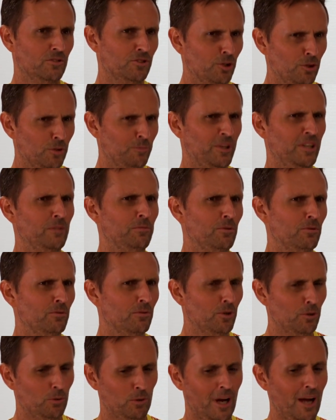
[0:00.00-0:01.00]
two people
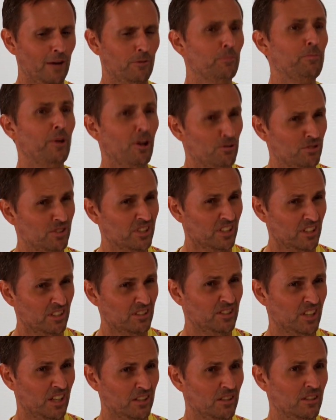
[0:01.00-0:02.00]
who are opposing
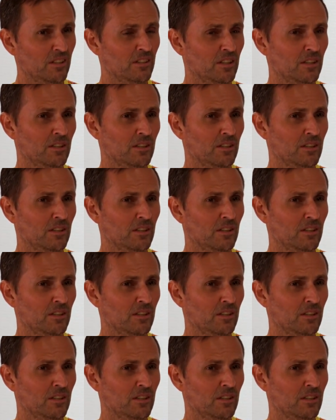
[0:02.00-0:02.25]
each other